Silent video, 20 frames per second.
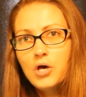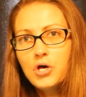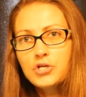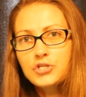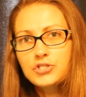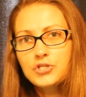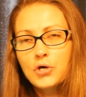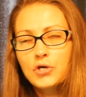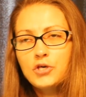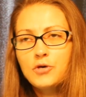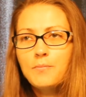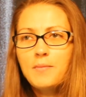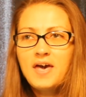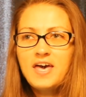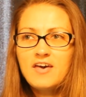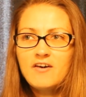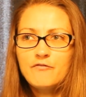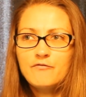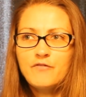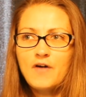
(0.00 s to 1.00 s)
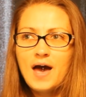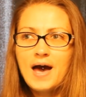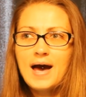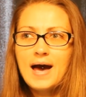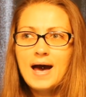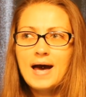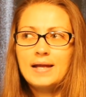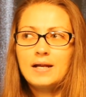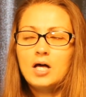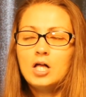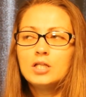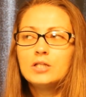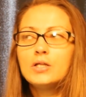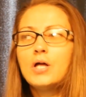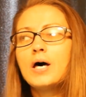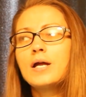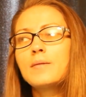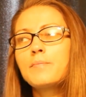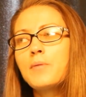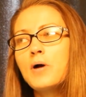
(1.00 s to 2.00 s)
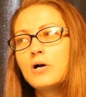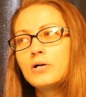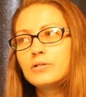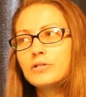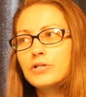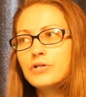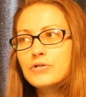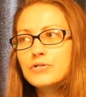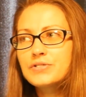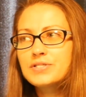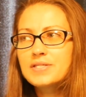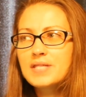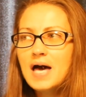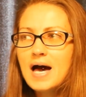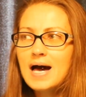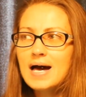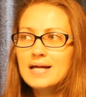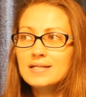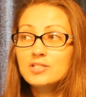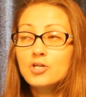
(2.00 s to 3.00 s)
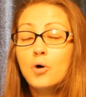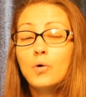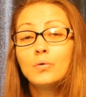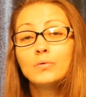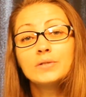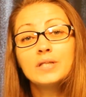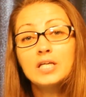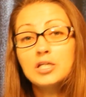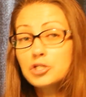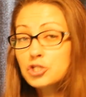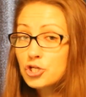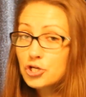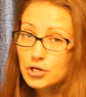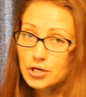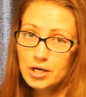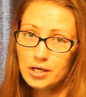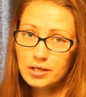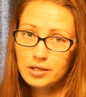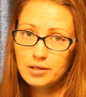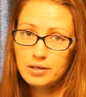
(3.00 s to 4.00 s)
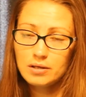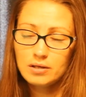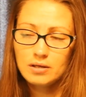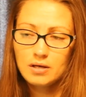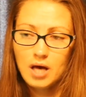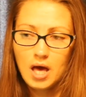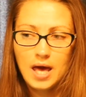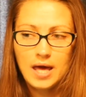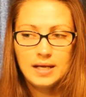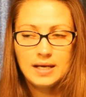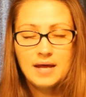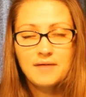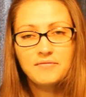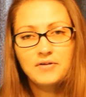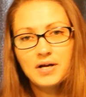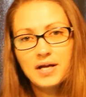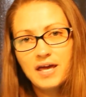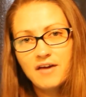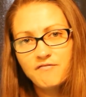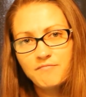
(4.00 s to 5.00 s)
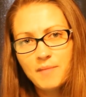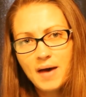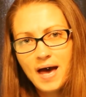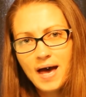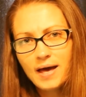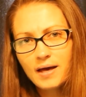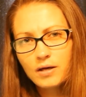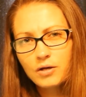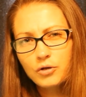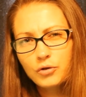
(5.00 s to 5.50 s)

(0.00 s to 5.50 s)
So you may have had a lot of partners that only took and never gave back,